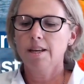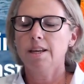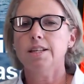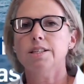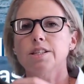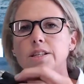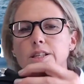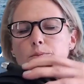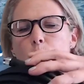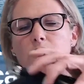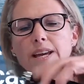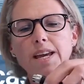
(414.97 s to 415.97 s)
the
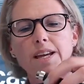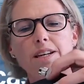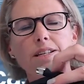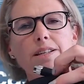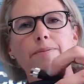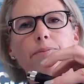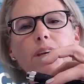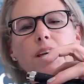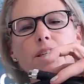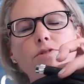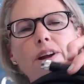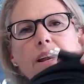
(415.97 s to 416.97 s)
smaller end
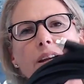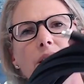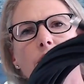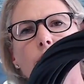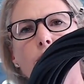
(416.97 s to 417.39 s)
gets run